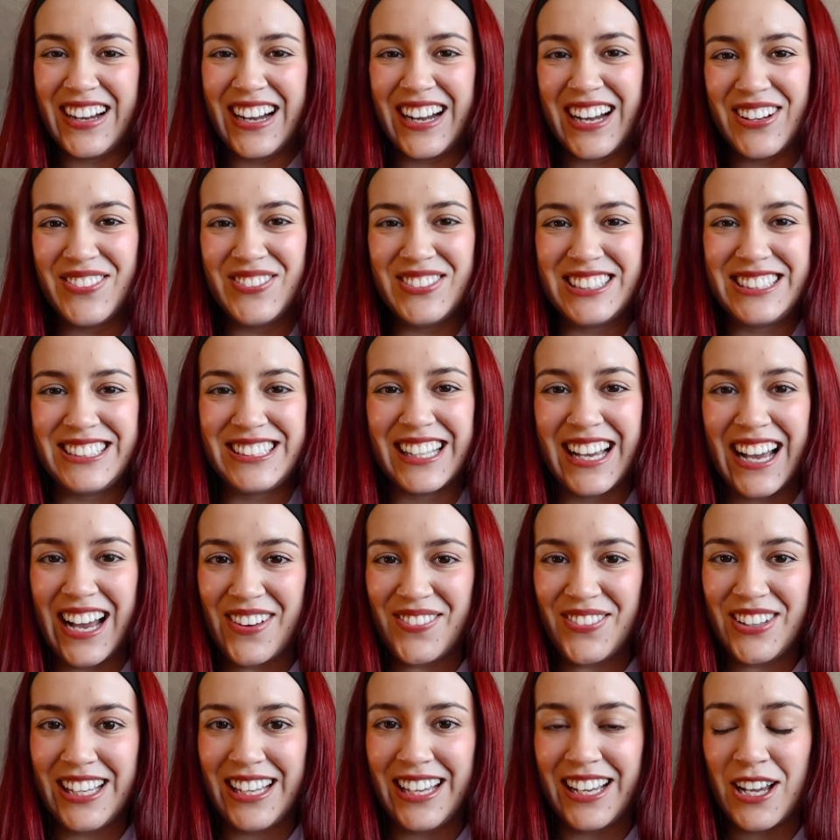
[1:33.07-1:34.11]
I'm
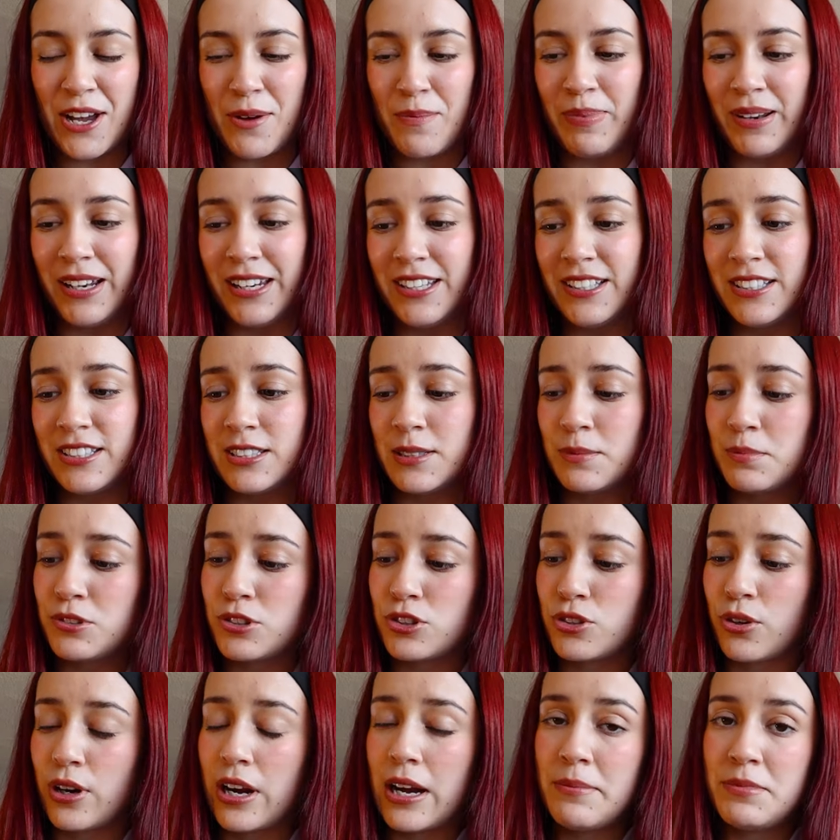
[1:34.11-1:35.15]
Sammy. Please
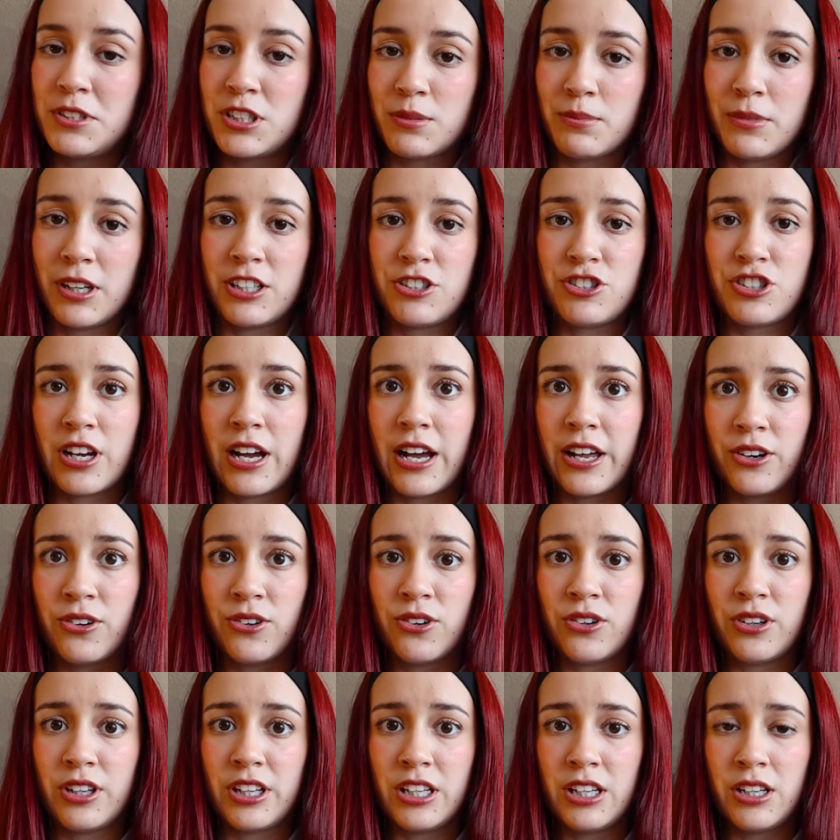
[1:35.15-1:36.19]
subscribe to my
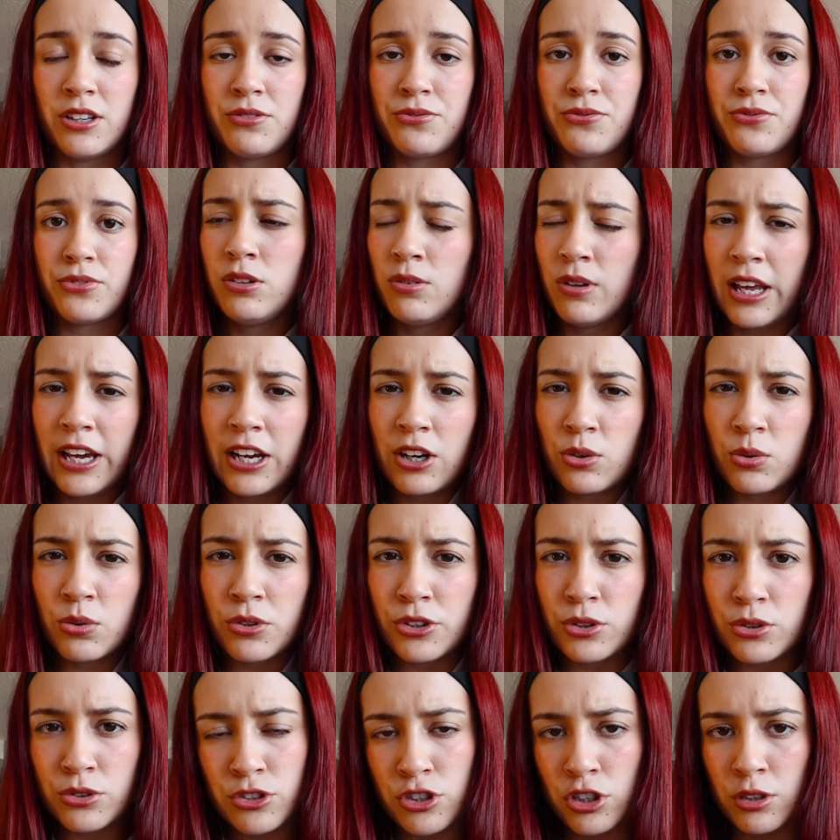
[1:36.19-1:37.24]
channel if you like cool
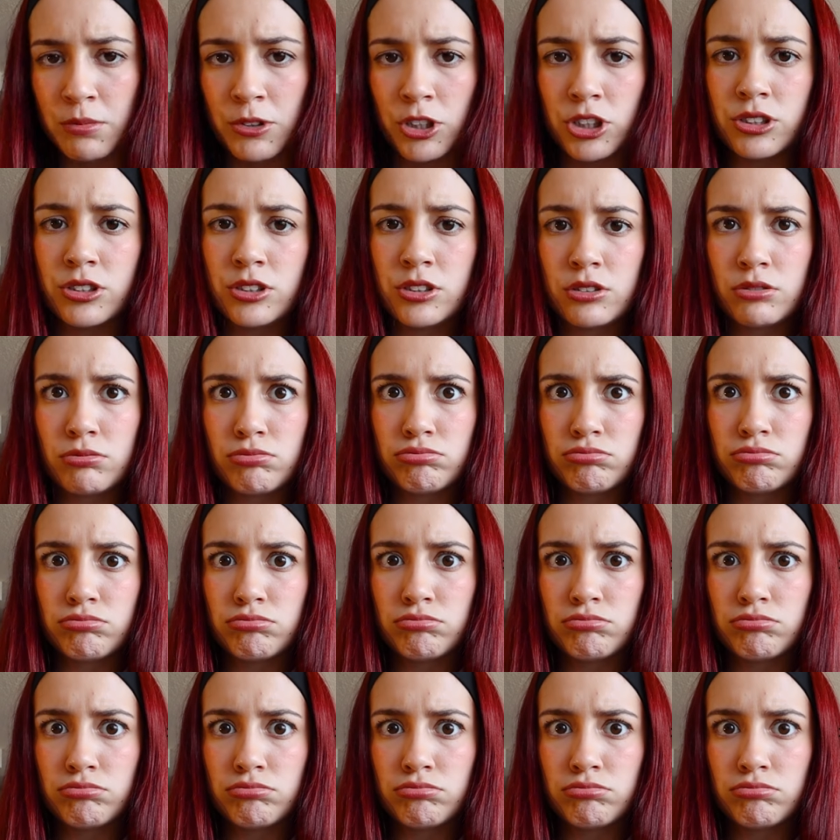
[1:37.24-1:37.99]
YouTubers.